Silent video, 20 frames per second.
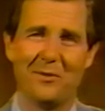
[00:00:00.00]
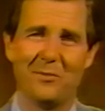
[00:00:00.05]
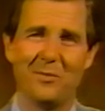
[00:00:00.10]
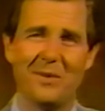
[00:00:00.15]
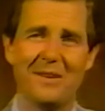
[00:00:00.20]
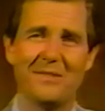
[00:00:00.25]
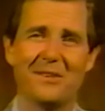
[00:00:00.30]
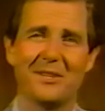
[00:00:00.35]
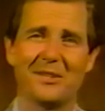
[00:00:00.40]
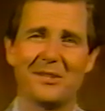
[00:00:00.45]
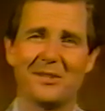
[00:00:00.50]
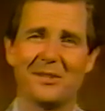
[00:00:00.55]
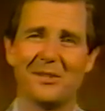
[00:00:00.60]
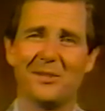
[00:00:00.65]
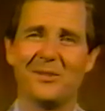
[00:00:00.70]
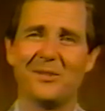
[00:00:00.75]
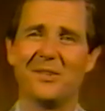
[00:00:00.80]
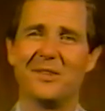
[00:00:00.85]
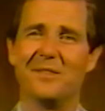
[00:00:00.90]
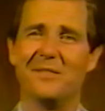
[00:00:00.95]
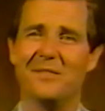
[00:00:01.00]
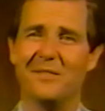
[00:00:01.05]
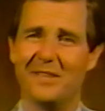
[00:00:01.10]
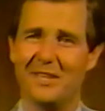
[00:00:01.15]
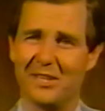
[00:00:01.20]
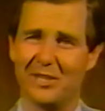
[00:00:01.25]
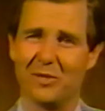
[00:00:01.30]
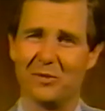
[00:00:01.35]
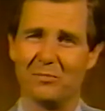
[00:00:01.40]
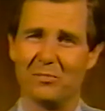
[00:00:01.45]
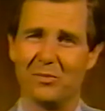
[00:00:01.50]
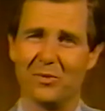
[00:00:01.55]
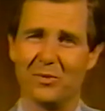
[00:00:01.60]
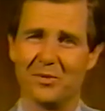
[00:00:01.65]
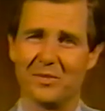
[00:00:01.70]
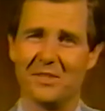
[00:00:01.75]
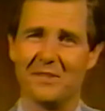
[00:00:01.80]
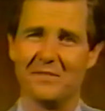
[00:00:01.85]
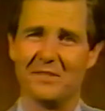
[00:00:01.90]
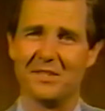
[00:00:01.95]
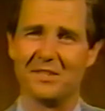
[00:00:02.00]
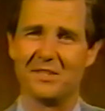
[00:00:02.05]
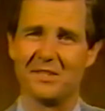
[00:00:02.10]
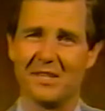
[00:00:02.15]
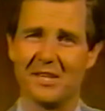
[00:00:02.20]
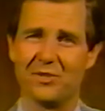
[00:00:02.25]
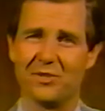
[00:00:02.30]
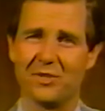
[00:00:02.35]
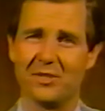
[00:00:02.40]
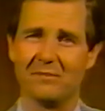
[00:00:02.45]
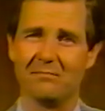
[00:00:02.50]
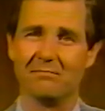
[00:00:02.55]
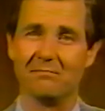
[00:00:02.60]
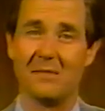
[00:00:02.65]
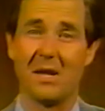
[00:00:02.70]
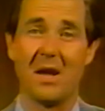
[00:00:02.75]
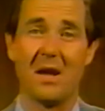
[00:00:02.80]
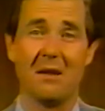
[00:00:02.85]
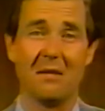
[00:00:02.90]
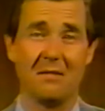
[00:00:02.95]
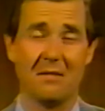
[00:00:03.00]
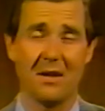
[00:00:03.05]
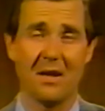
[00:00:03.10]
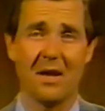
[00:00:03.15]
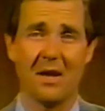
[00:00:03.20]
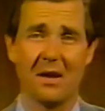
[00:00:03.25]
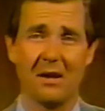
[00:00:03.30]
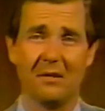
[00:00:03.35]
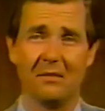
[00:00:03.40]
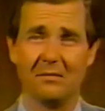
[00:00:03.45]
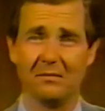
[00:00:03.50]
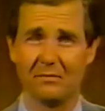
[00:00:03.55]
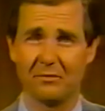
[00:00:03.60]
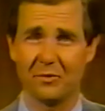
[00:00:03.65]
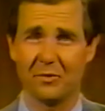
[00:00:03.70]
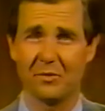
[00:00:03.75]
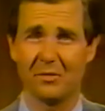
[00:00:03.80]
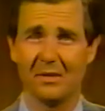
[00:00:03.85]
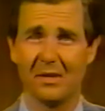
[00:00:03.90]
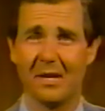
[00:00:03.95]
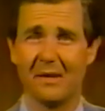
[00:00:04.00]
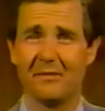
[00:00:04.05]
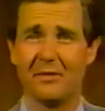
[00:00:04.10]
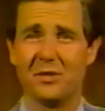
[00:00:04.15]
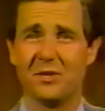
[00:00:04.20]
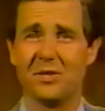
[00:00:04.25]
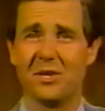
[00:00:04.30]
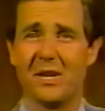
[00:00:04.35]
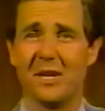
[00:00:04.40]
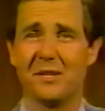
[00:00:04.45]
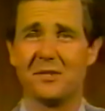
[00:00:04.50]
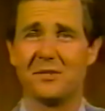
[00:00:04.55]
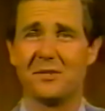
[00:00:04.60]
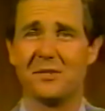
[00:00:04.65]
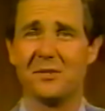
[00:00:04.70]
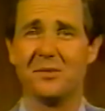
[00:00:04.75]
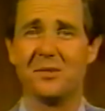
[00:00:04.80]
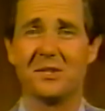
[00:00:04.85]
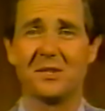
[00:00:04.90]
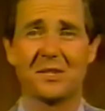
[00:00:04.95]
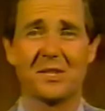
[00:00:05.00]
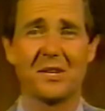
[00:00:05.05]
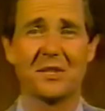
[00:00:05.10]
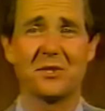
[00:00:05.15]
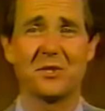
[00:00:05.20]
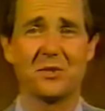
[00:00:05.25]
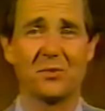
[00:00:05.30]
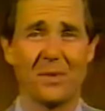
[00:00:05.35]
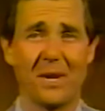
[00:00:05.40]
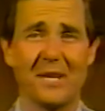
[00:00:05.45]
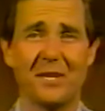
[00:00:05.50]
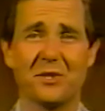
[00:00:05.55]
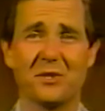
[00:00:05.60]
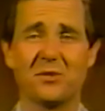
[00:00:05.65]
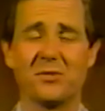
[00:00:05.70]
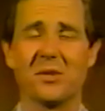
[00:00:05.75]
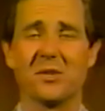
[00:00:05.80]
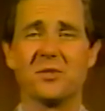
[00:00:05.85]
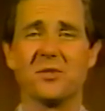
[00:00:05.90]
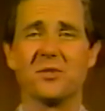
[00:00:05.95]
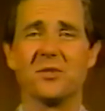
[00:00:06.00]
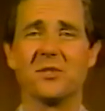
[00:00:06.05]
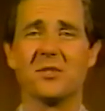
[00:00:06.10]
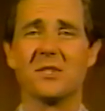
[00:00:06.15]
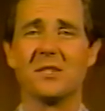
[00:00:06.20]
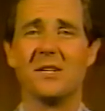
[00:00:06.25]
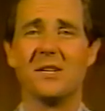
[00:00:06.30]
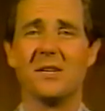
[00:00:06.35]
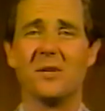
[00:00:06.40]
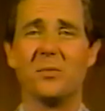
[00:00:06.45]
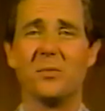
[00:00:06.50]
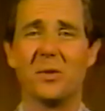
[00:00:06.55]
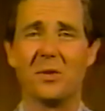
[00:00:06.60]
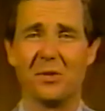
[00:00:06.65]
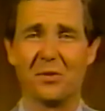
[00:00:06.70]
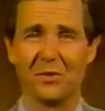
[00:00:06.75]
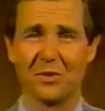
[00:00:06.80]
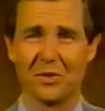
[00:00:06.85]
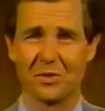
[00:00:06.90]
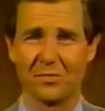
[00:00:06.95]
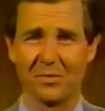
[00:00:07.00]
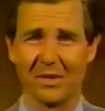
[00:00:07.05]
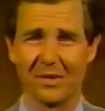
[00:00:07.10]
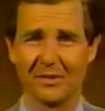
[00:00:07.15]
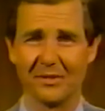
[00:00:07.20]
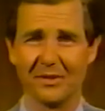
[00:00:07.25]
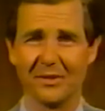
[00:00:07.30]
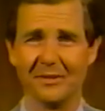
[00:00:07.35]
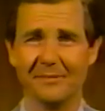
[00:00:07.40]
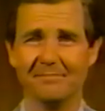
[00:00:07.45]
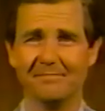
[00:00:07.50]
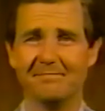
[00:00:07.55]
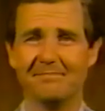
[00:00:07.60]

We've concluded the video portion of this session, and now you'll have the chance to discuss drainage structures with your instructor.